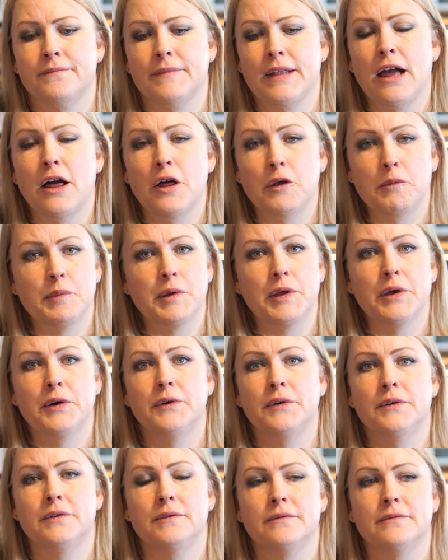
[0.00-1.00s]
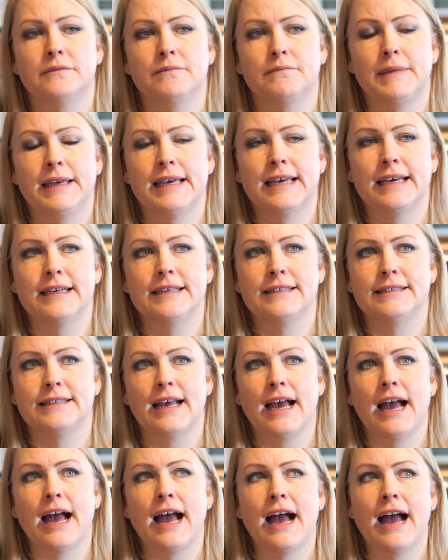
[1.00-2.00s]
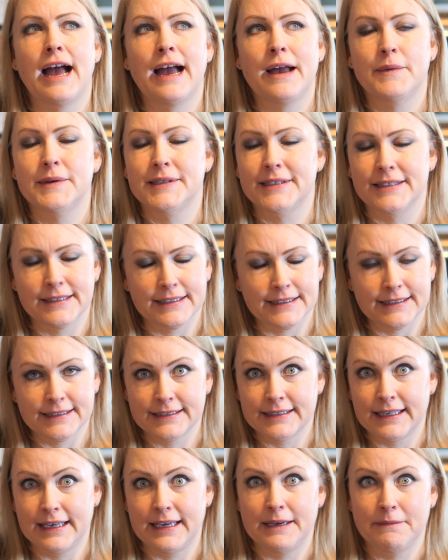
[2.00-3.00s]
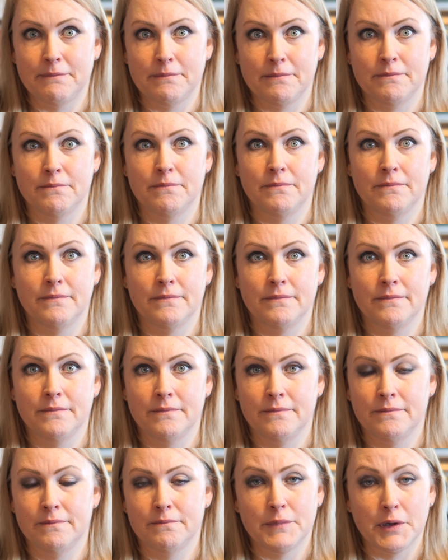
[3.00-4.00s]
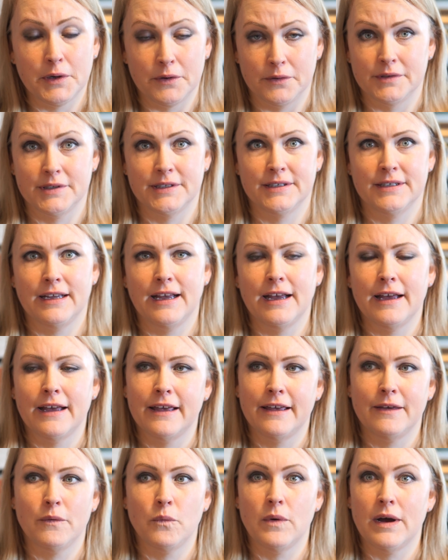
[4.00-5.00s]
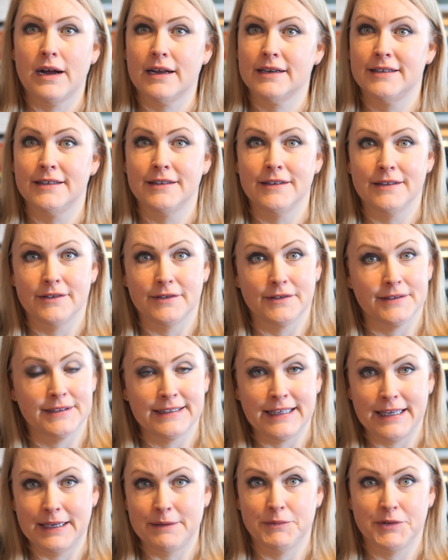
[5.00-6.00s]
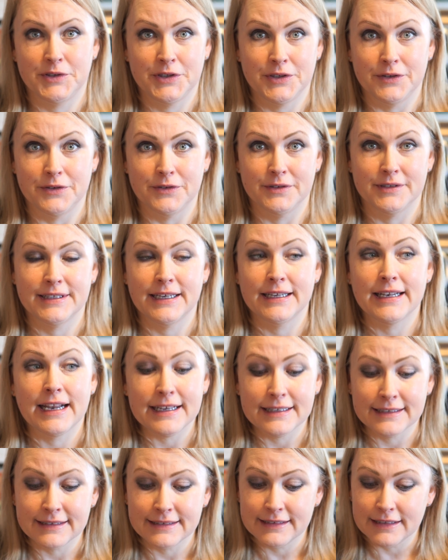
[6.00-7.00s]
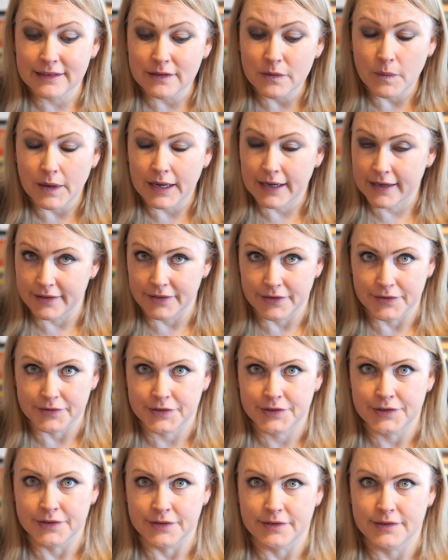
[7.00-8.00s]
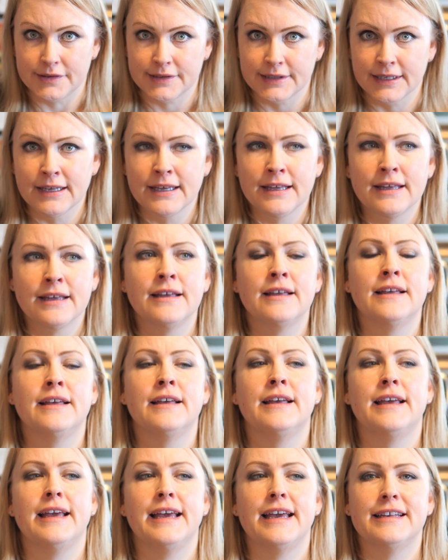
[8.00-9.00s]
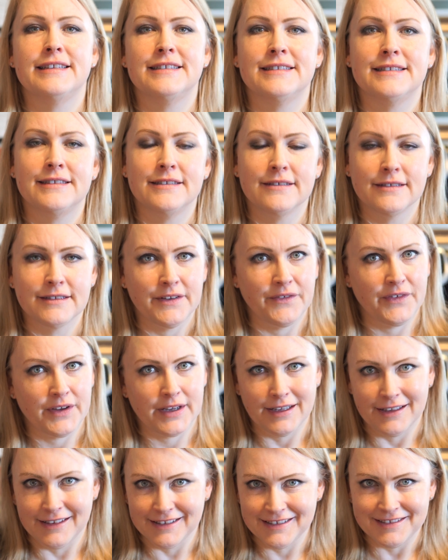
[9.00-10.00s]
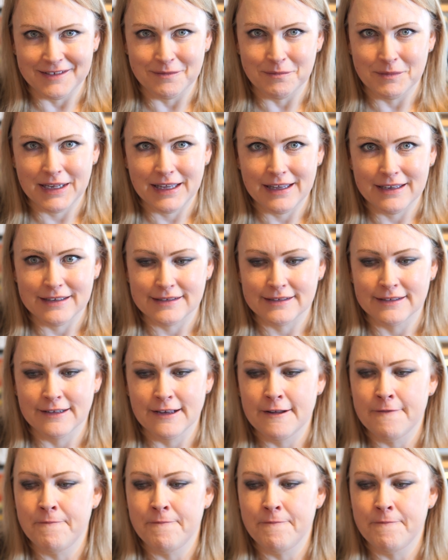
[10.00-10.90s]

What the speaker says: help you, because I was in the same boat. I walked in those same shoes, and I still walk in those shoes. It's still difficult some days.